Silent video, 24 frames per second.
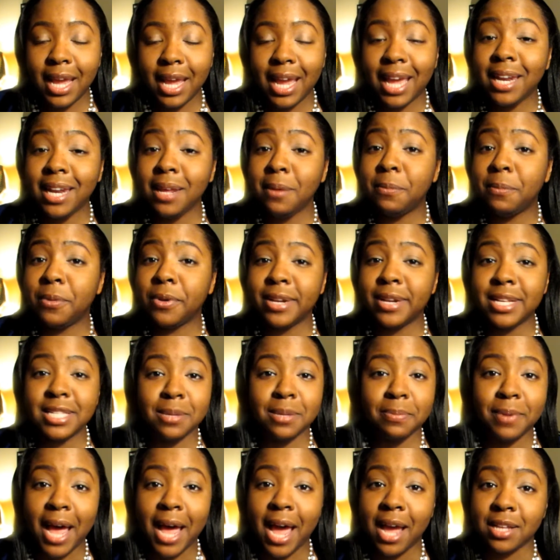any beauty
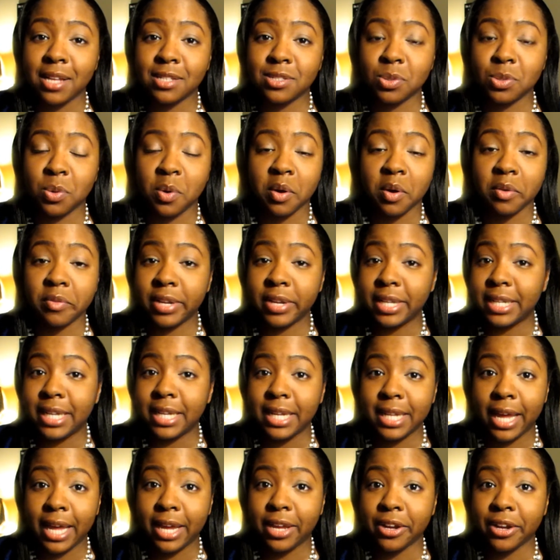supply store,
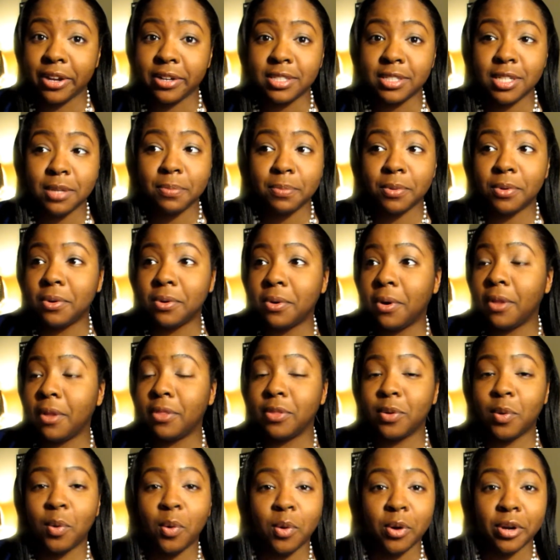really, like your typical on
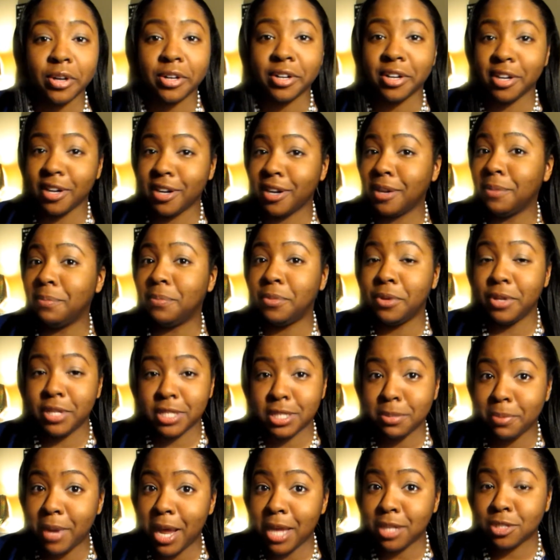the corner beauty
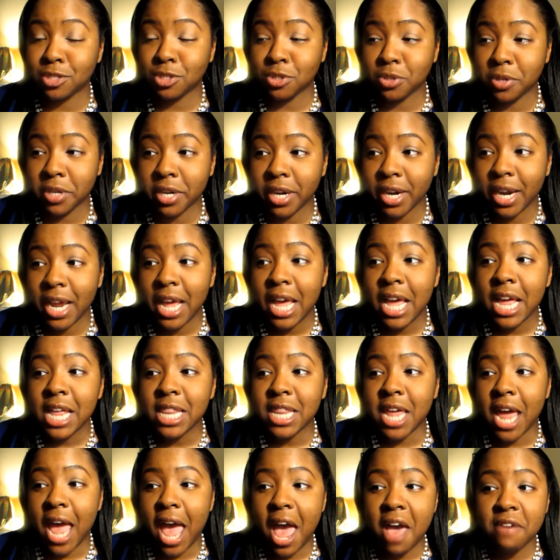supply store,
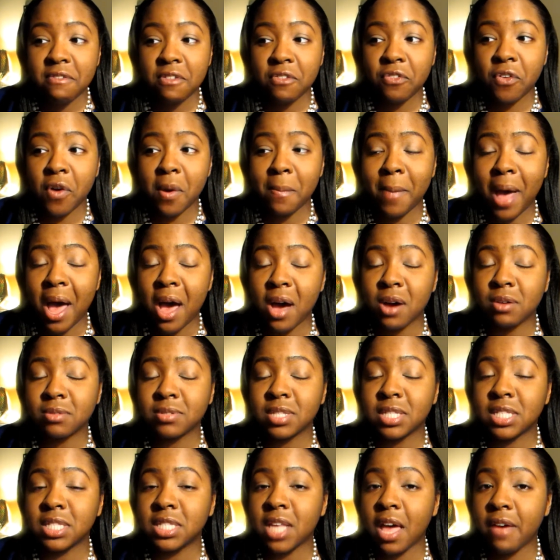they have it for
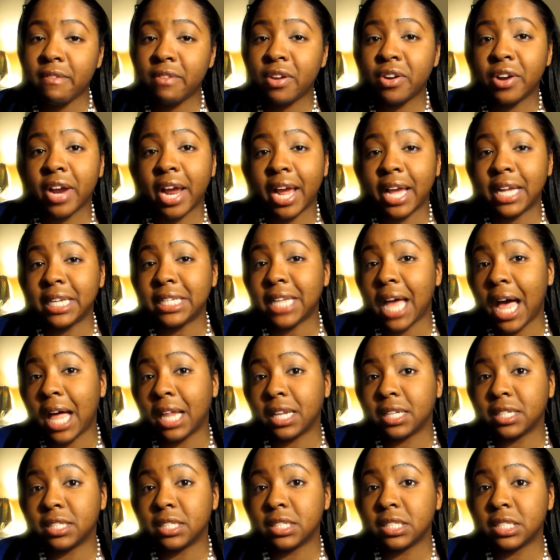about $7 or
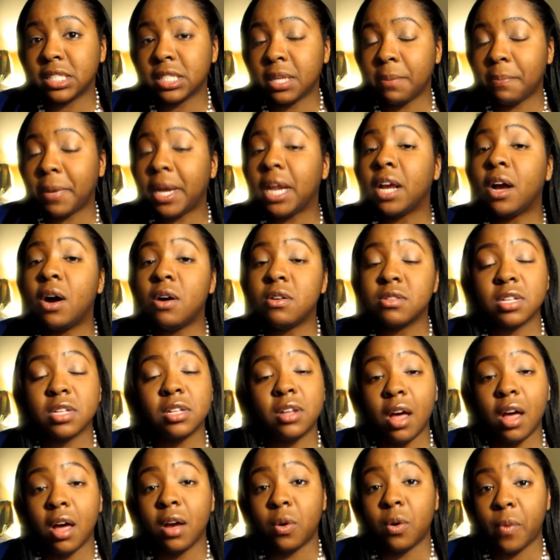$8, but it goes a
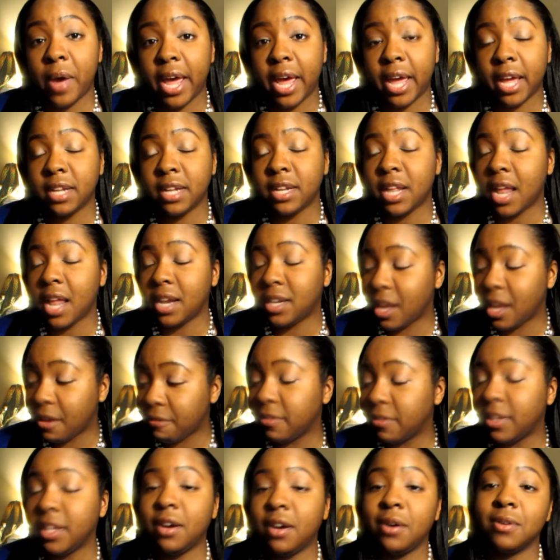long way.
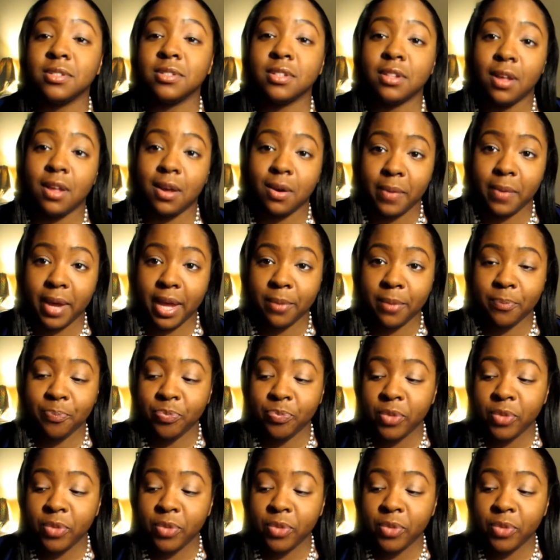Definitely goes a long way.